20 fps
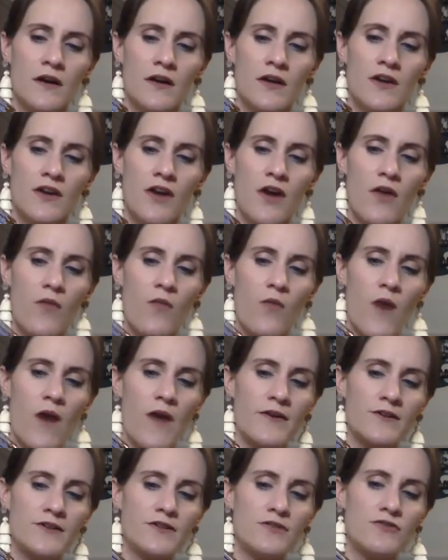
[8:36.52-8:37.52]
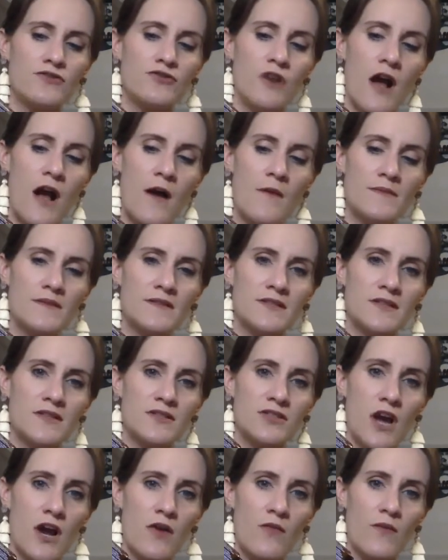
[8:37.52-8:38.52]
1 or 2 drops to
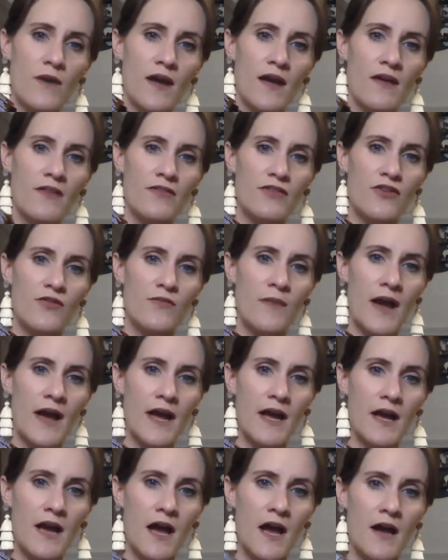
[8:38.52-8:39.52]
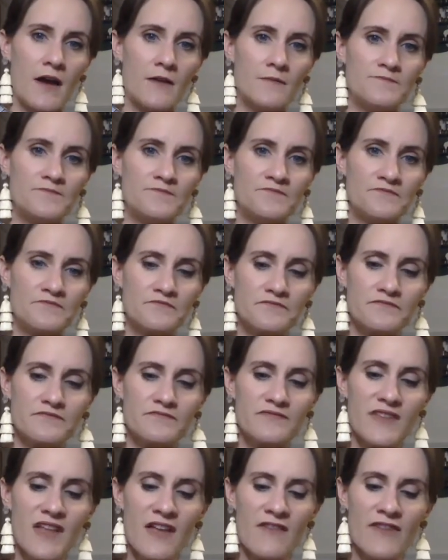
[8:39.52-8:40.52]
start with. You might
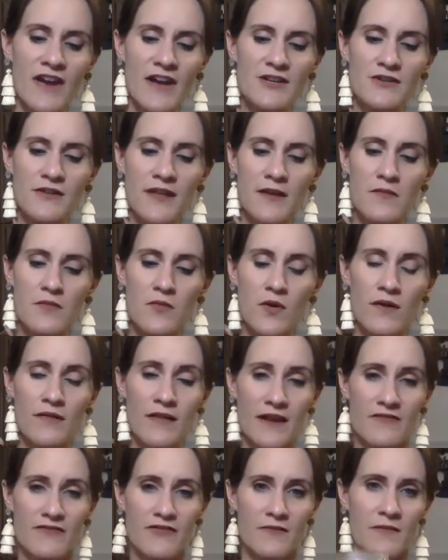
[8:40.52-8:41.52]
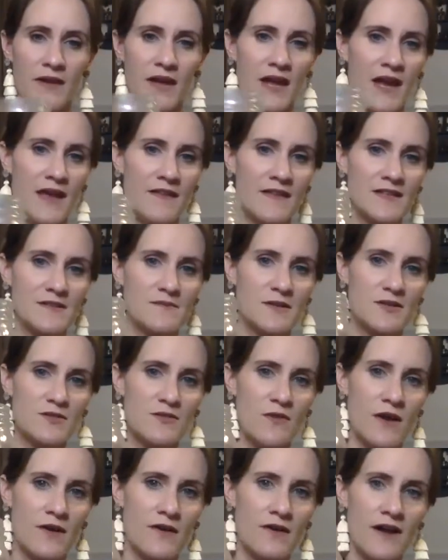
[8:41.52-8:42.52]
find you like more, like for me in this much
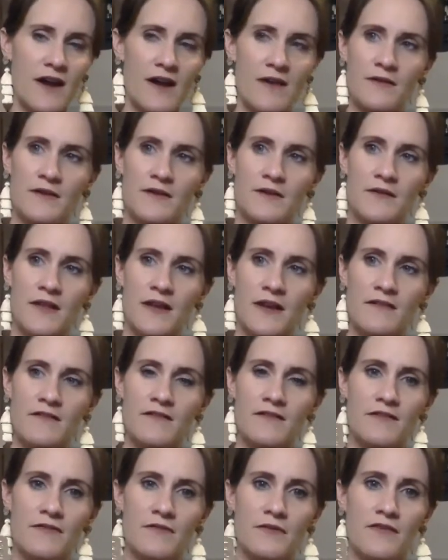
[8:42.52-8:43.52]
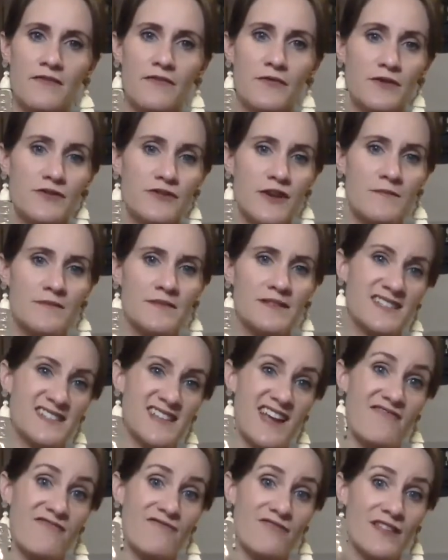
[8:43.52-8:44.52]
water, I would do like 3 or 4 drops because
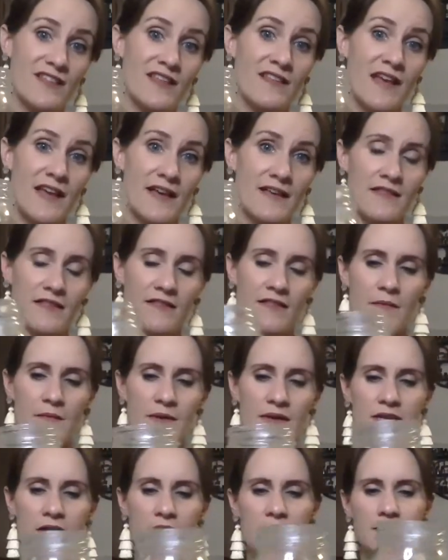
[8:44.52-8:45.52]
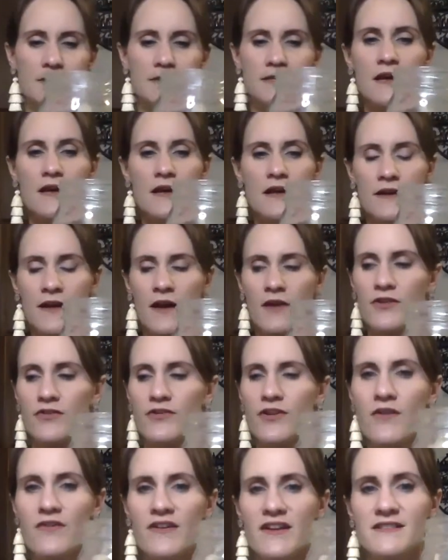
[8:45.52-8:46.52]
I really like the lemon taste. Now you'll
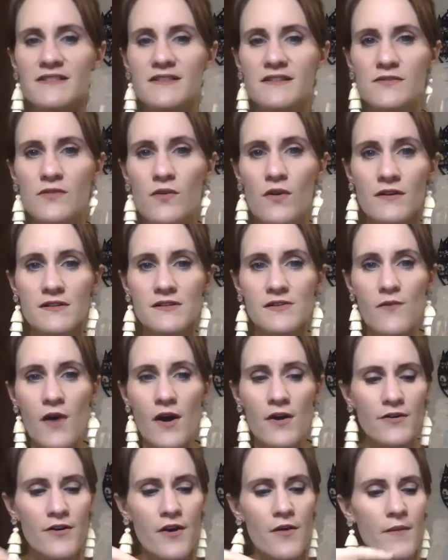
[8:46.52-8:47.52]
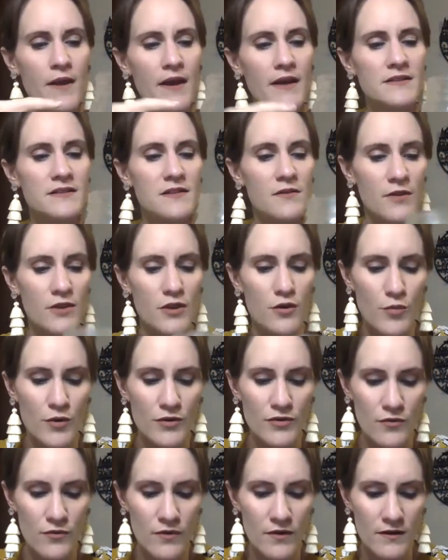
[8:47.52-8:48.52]
notice since oils and water don't mix that when you put
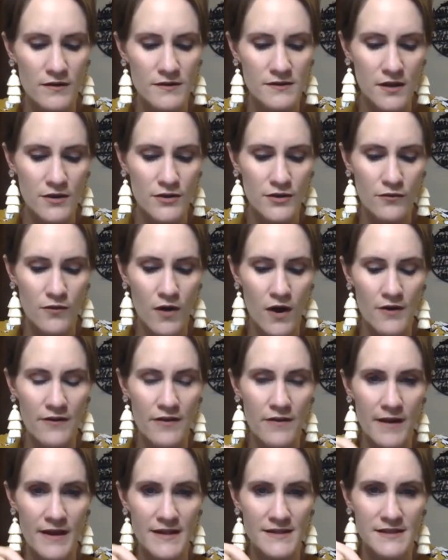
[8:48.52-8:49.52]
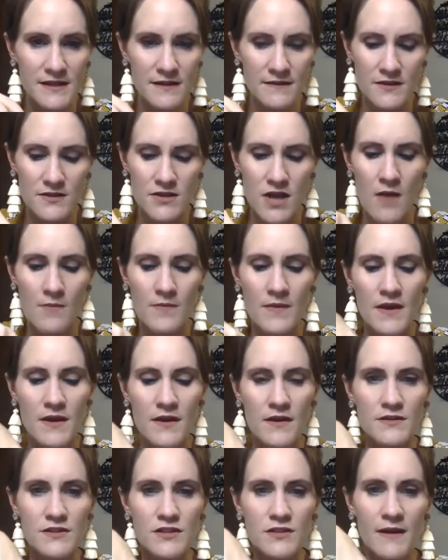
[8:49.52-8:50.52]
the oils on your water, they might sit at the top.
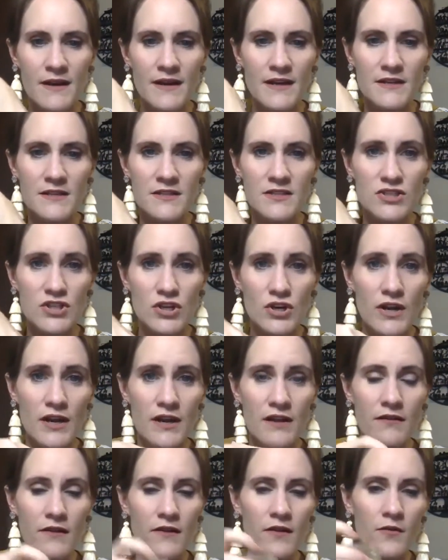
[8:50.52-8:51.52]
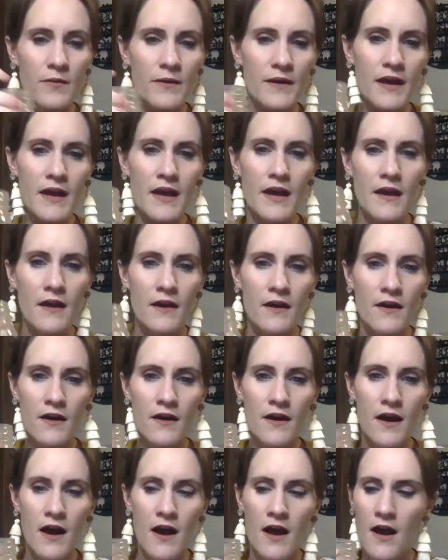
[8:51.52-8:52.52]
So you might need to stir it a little bit.
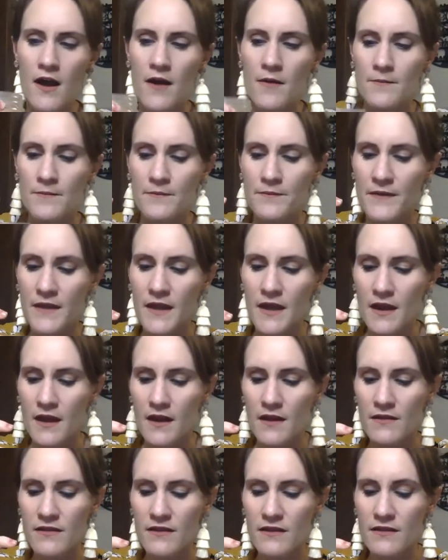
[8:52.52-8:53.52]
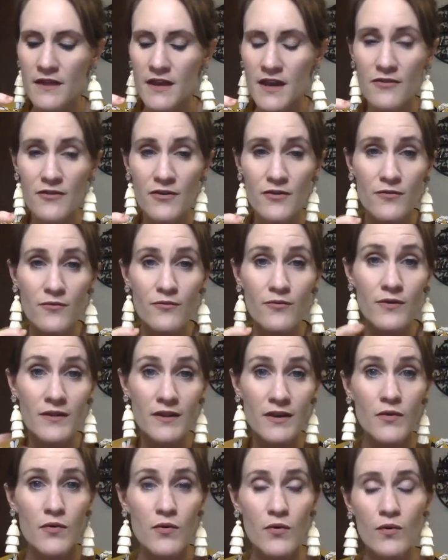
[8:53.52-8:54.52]
And another
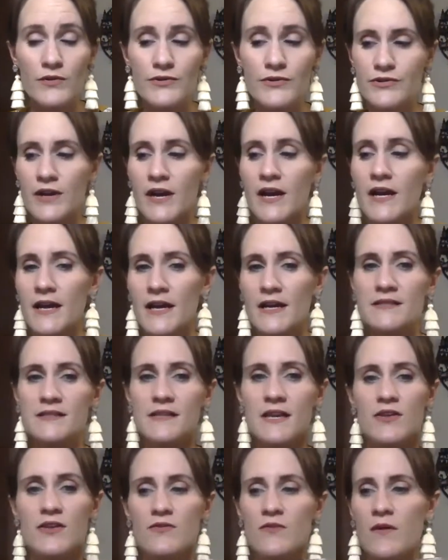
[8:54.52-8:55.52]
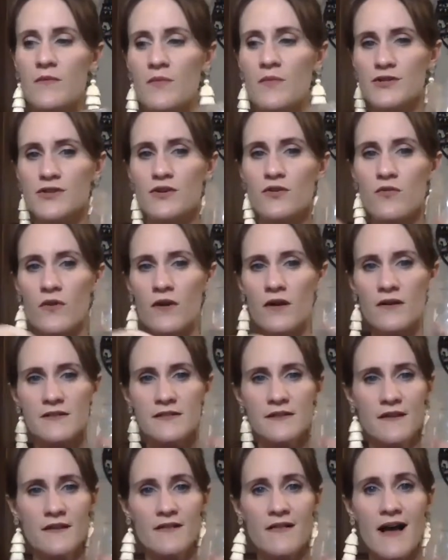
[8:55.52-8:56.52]
really cool trick is that you can put your oils
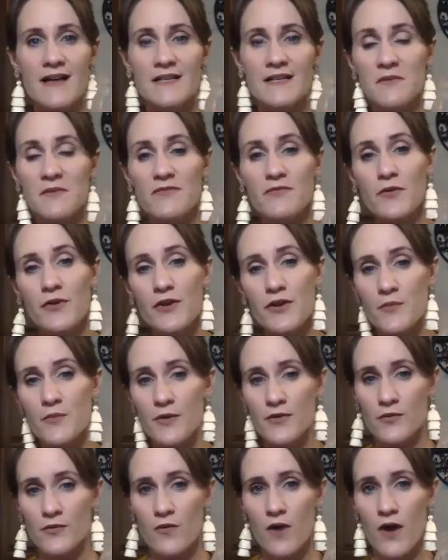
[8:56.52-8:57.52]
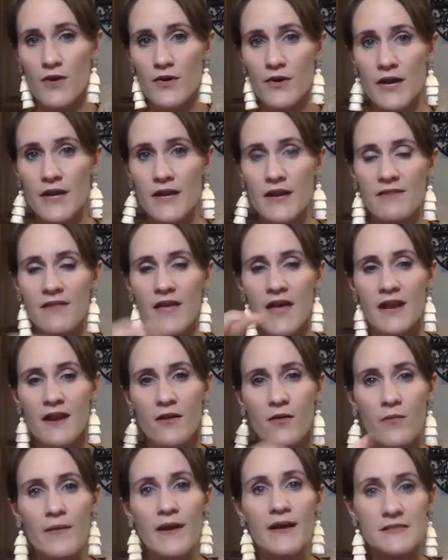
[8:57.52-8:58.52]
in the glass before you put the water in, and then
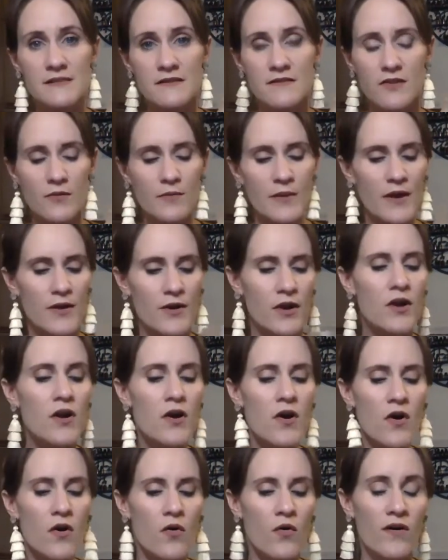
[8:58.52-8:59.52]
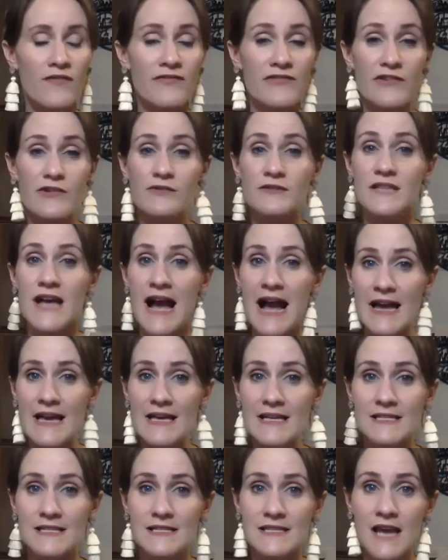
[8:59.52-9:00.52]
it'll mix a little better. Or if you use
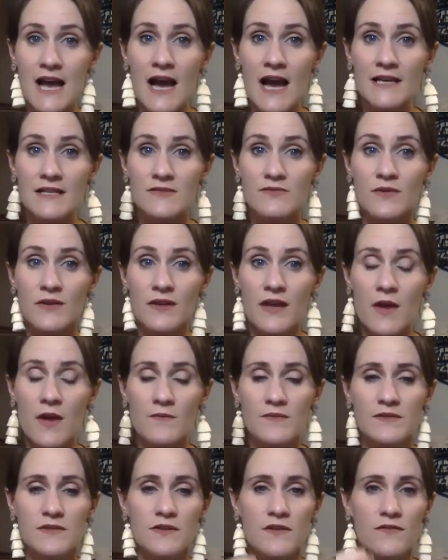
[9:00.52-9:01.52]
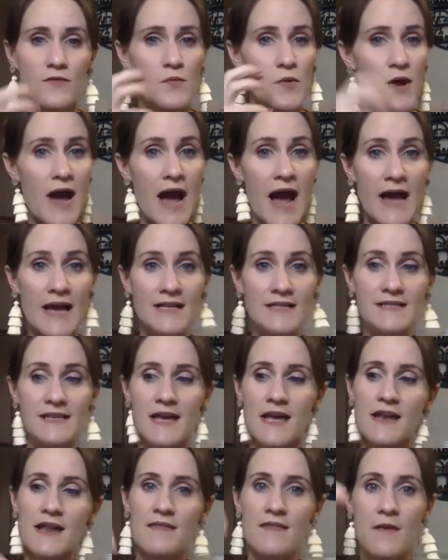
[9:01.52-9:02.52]
ice really helps too. If you put ice
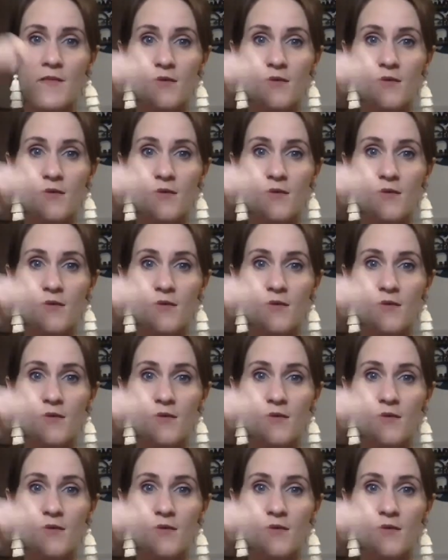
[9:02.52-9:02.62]
in and then